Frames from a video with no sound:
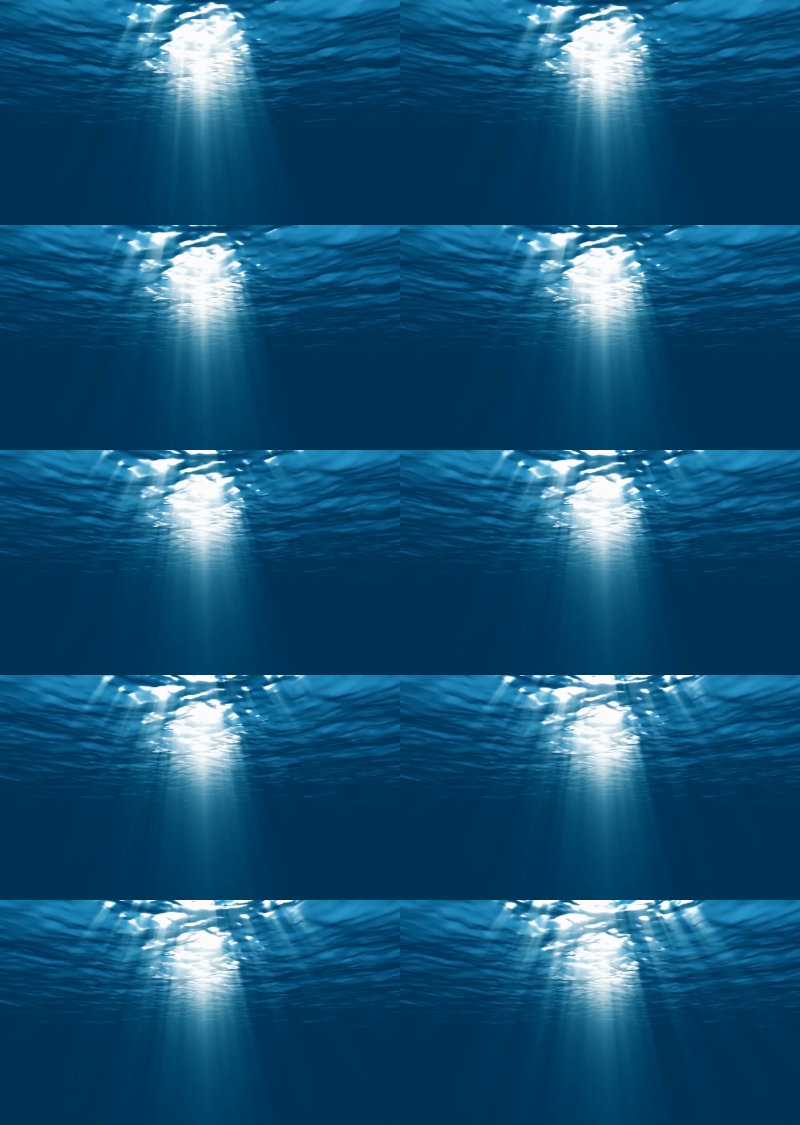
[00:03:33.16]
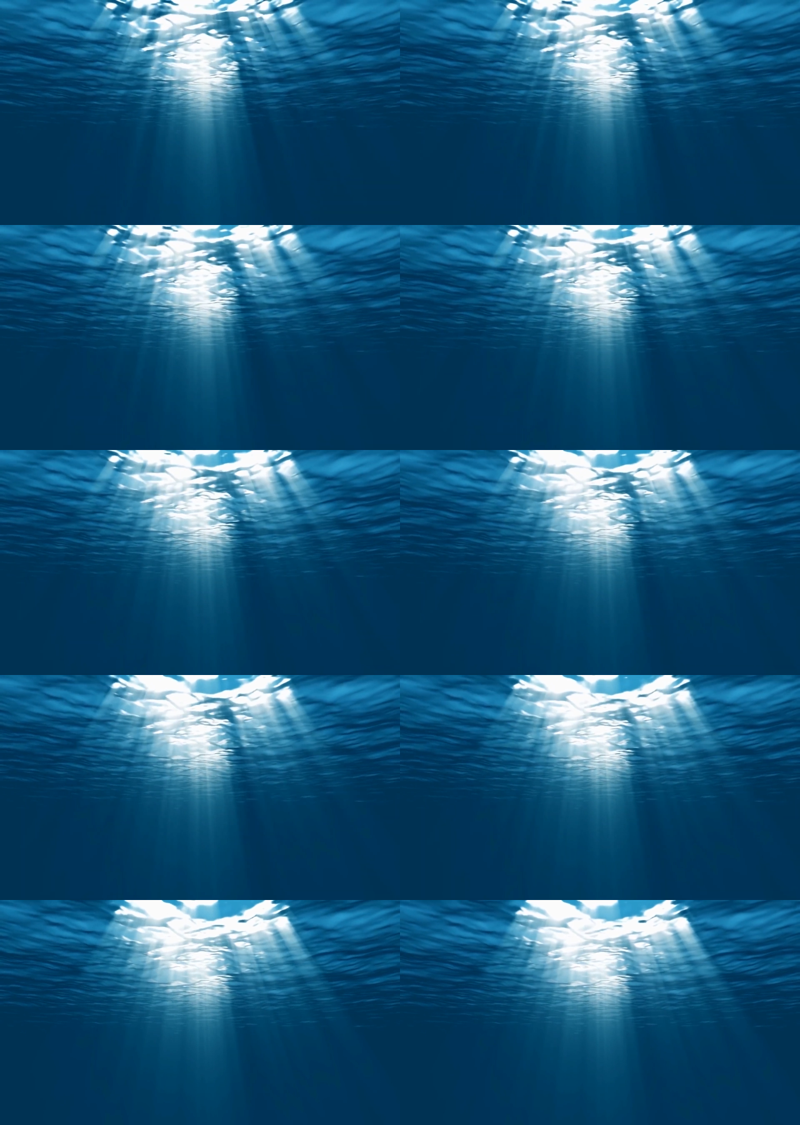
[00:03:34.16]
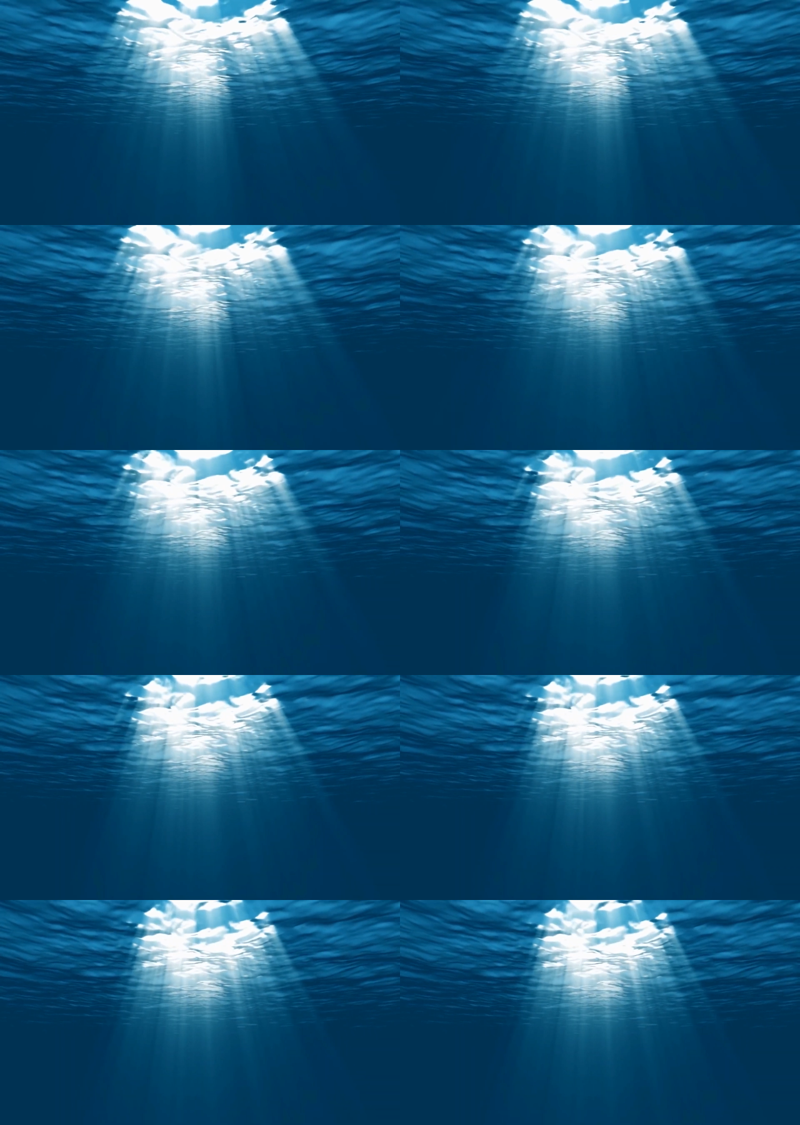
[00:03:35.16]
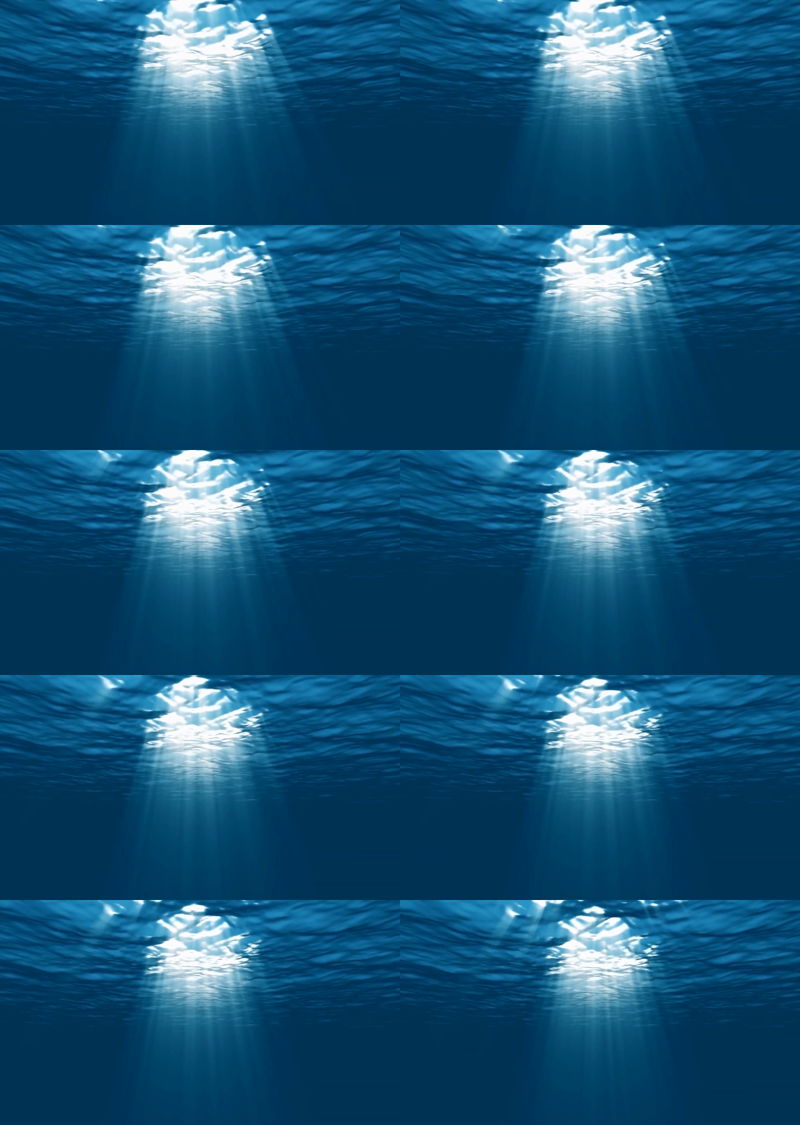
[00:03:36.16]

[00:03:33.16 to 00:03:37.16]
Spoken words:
Nobody's mouth can be seen.